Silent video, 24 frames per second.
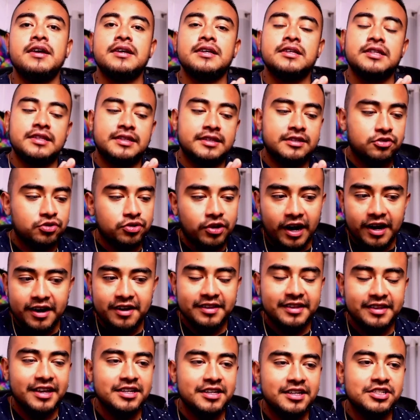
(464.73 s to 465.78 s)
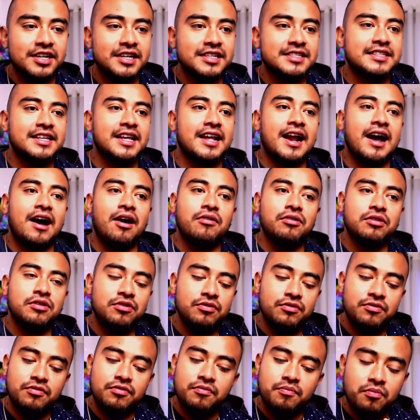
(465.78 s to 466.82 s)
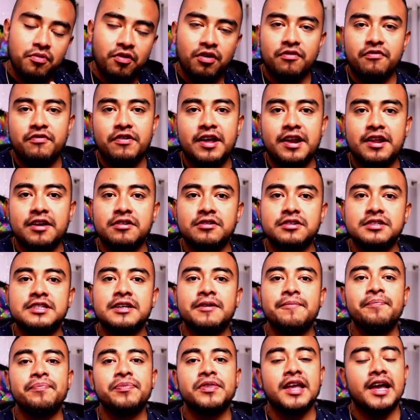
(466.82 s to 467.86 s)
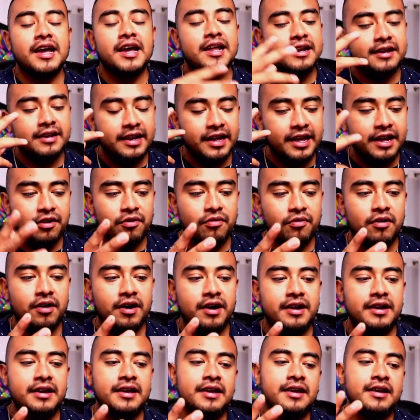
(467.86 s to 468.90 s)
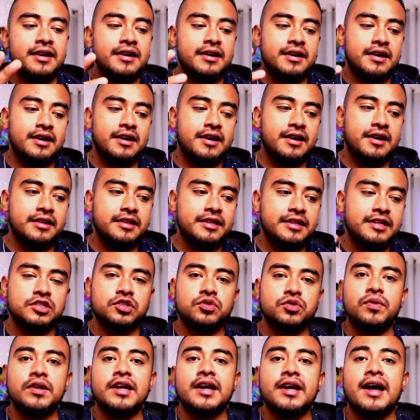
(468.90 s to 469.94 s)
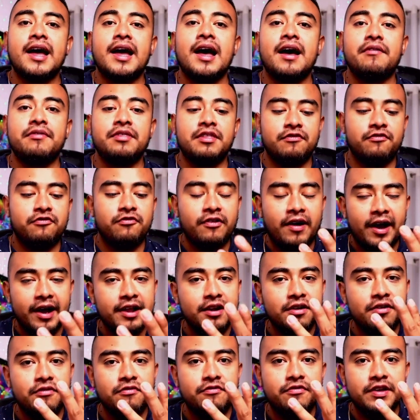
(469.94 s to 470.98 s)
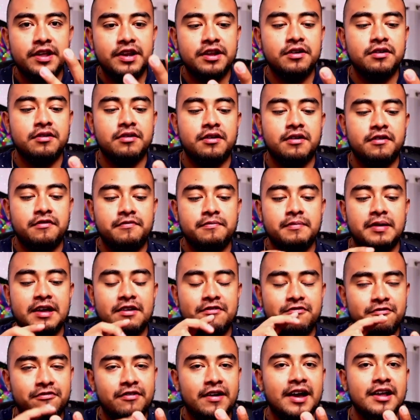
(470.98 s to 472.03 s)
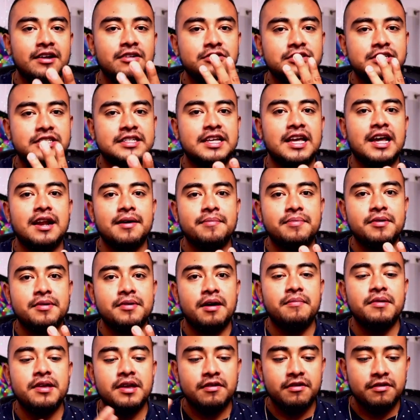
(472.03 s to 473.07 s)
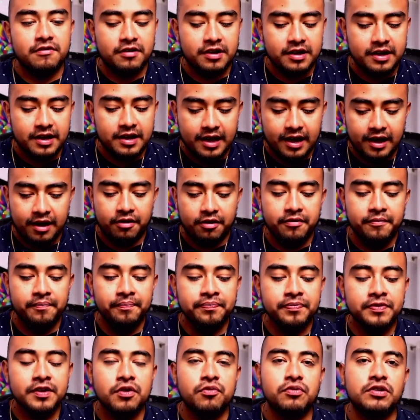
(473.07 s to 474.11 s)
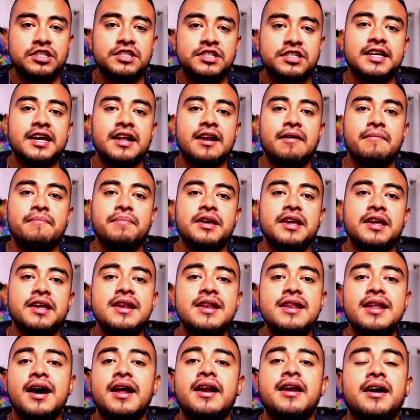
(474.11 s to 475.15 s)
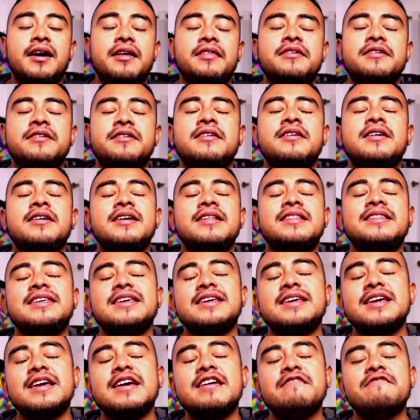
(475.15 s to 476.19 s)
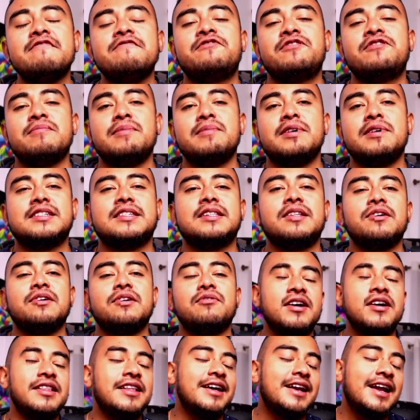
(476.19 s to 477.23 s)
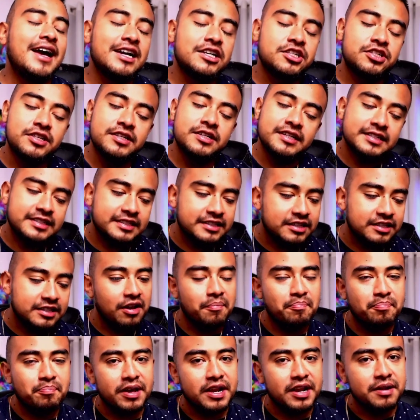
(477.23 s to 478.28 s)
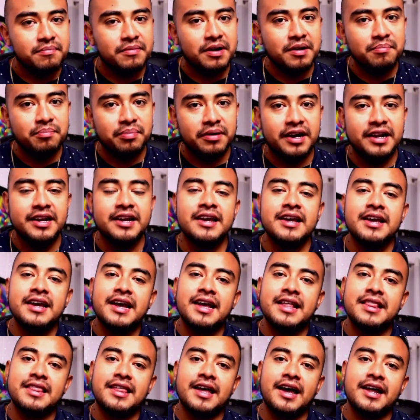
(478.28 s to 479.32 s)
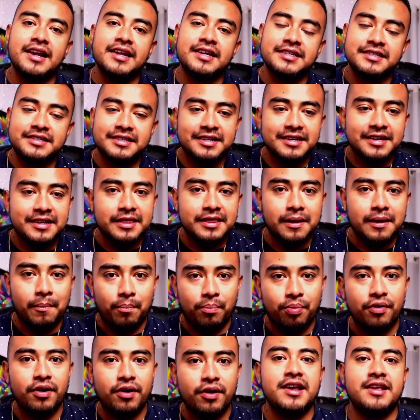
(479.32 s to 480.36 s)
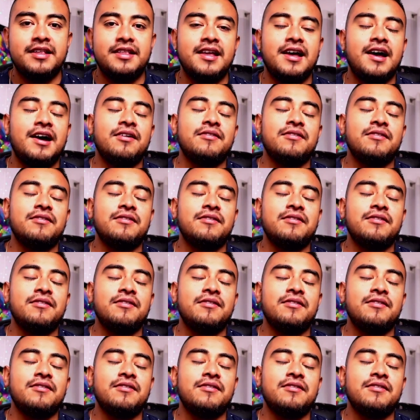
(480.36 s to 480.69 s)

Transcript: try to digest that. I'll do more videos, and later on this week I have the final video of my final setup coming out, which is gonna be none other, the infamous, the one that actually is still a pain in my butt, and that is the breakdown.